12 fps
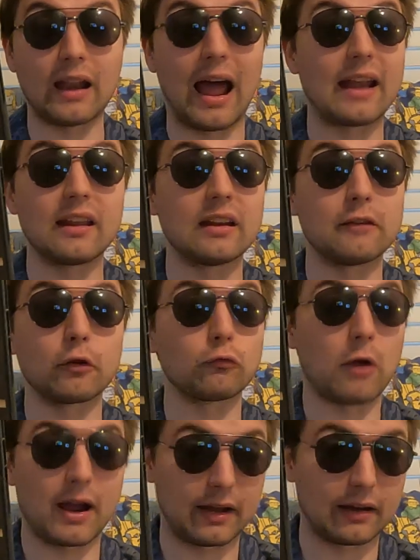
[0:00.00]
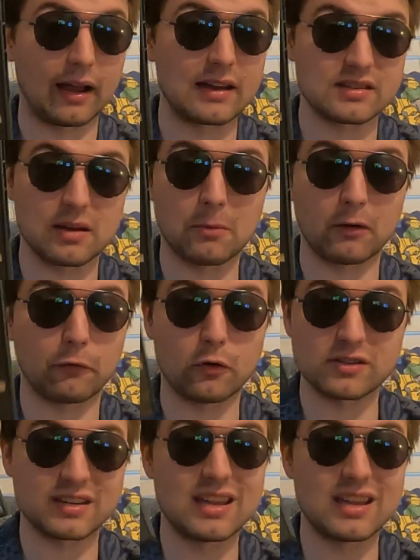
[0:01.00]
I didn't even recognize him at first.